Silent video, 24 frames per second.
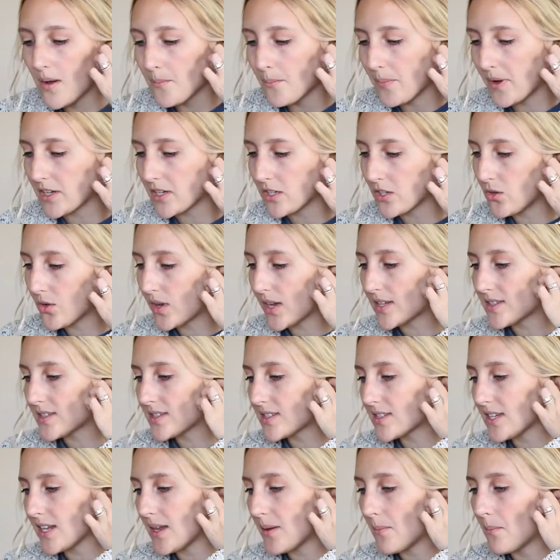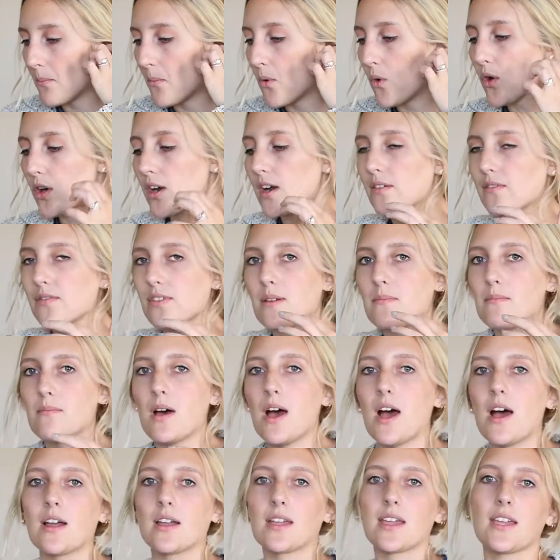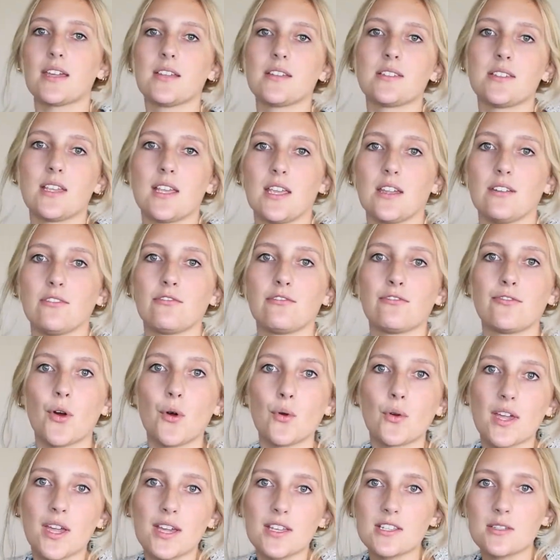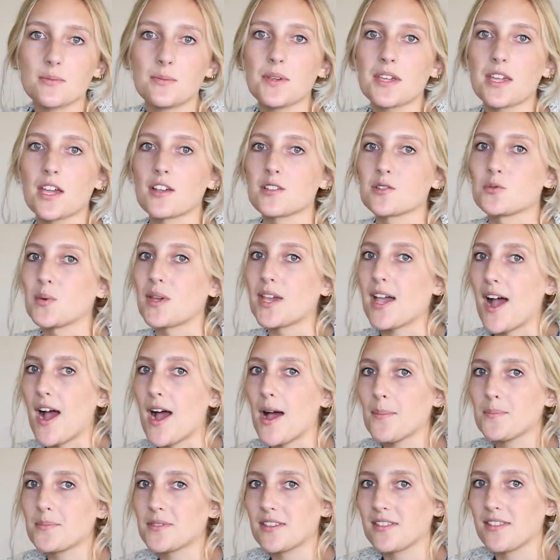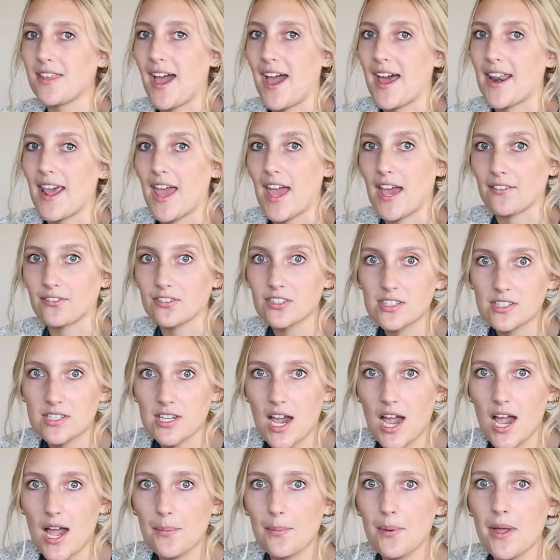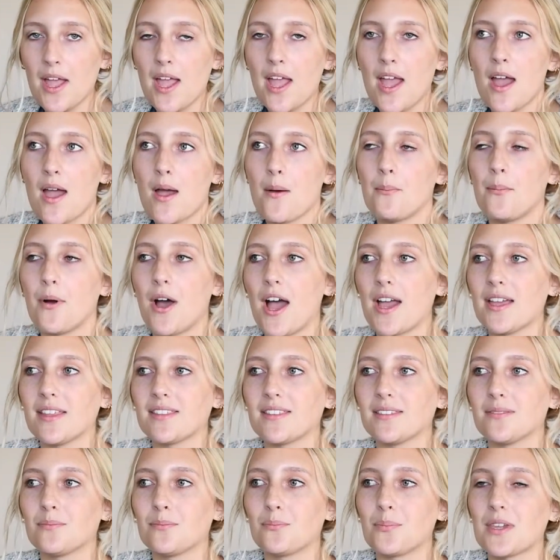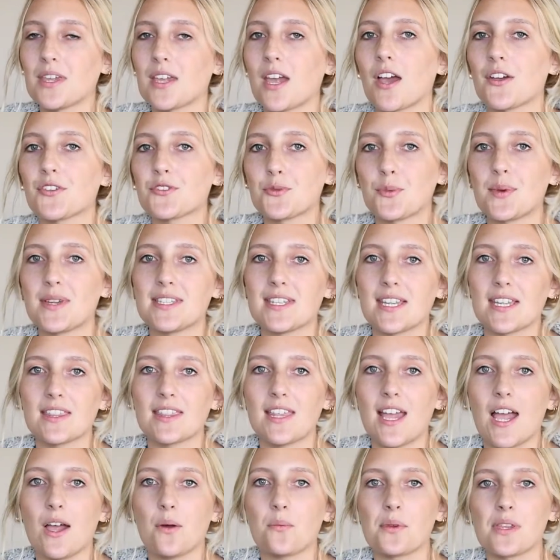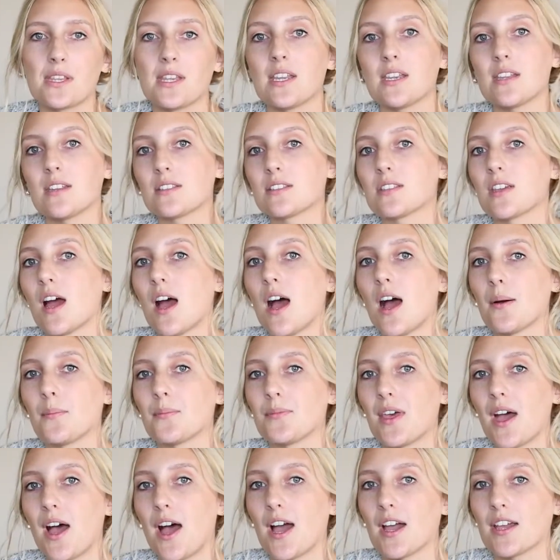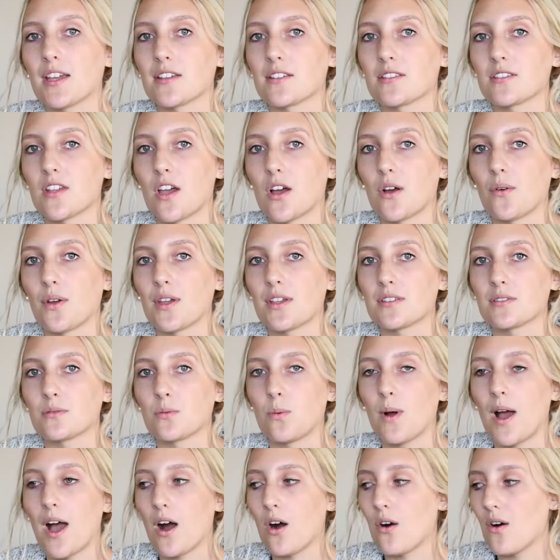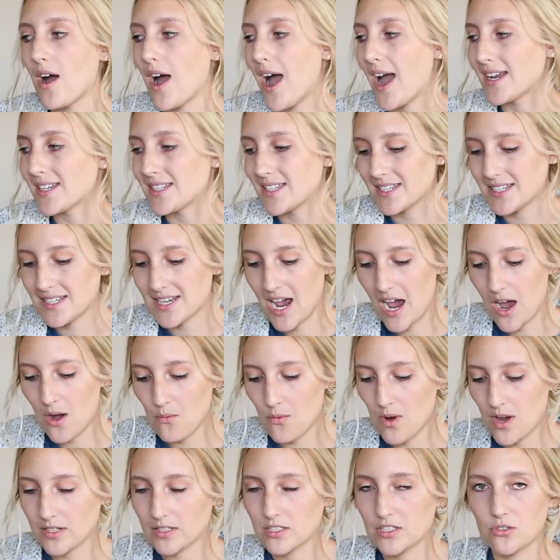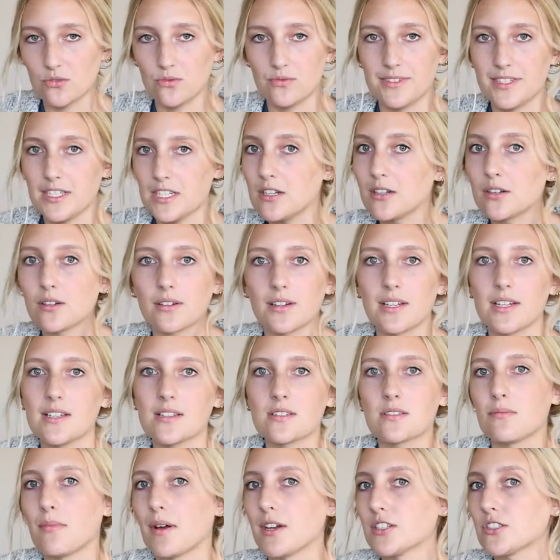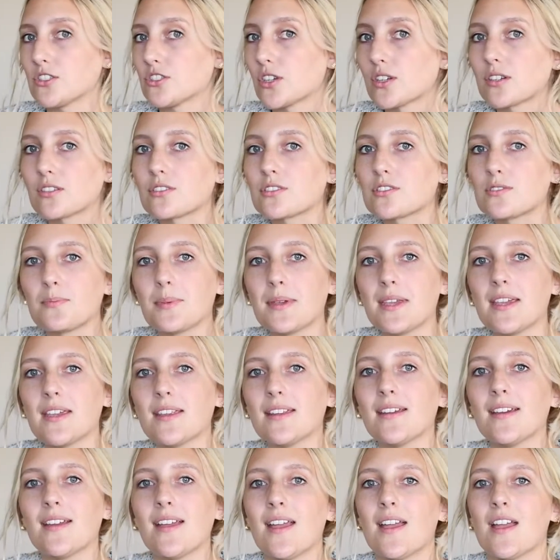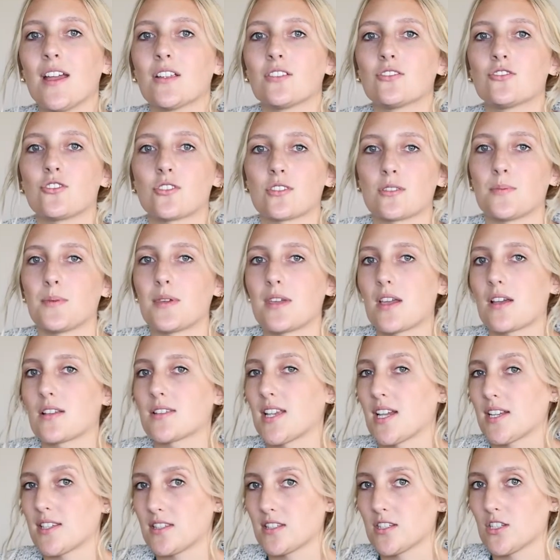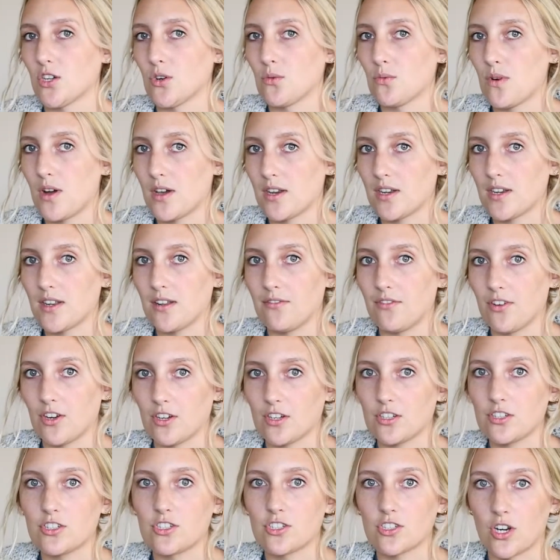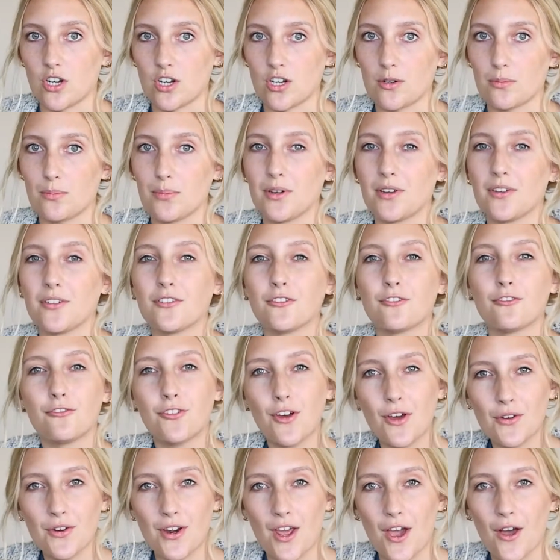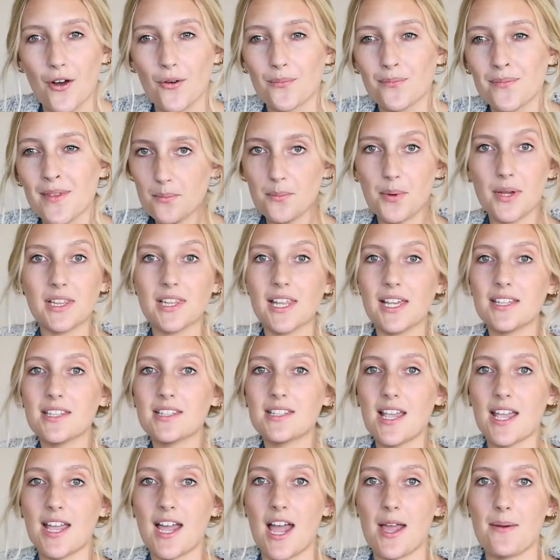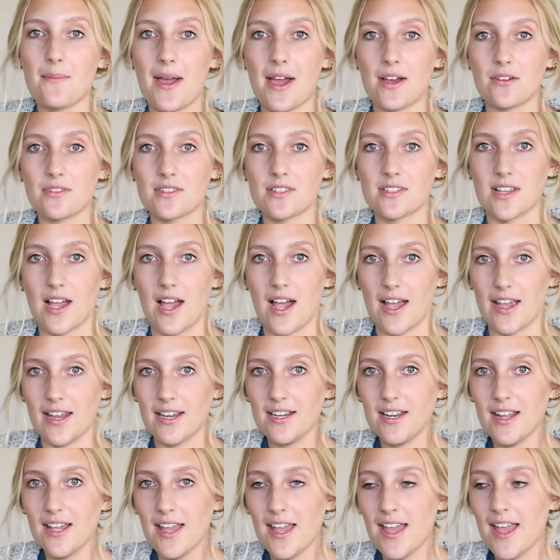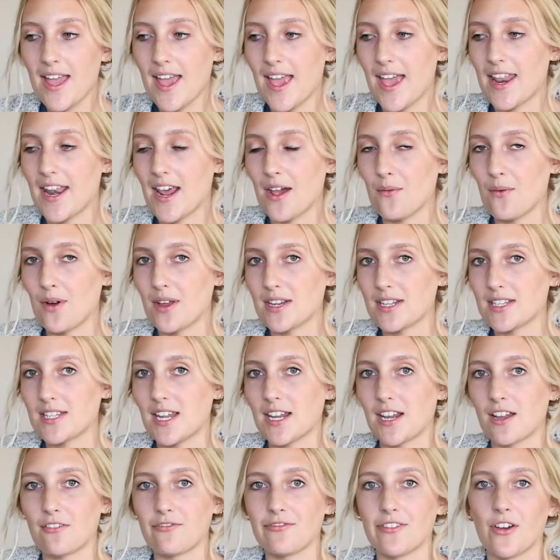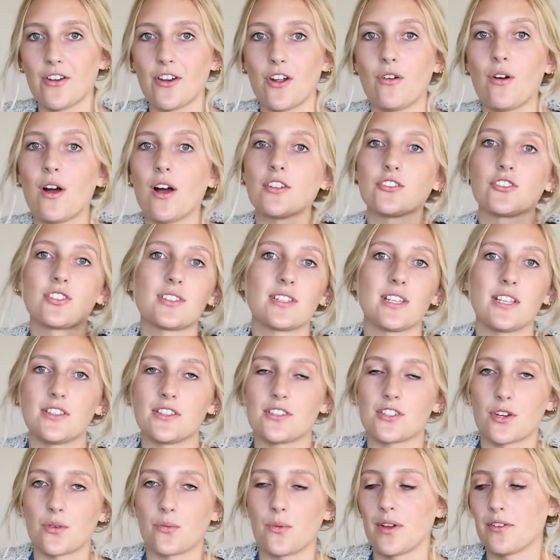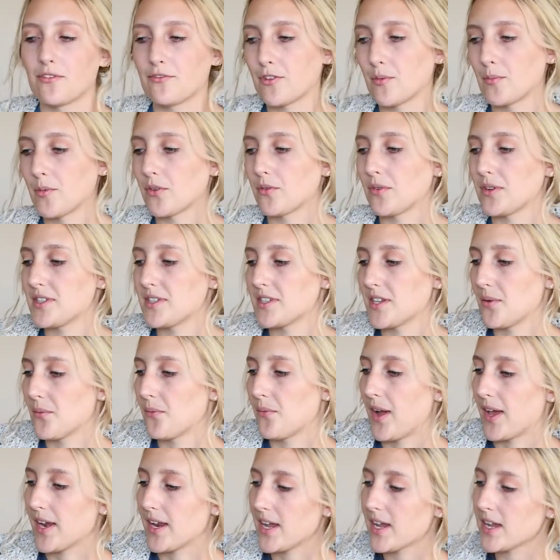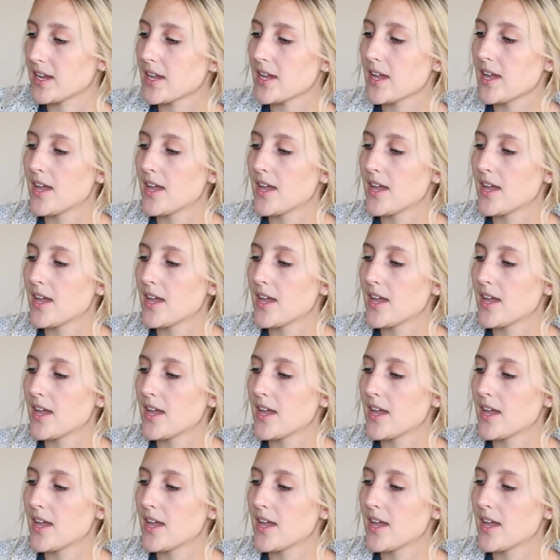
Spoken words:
But you can see more of the mug is in focus because we upped that f-stop. But because we did that, we needed to up the ISO as well. I did not want to decrease my shutter speed just because I still wanted a very sharp photo. But let's say I'm outside and I want to take a photo. I'll just insert one from a recent wedding.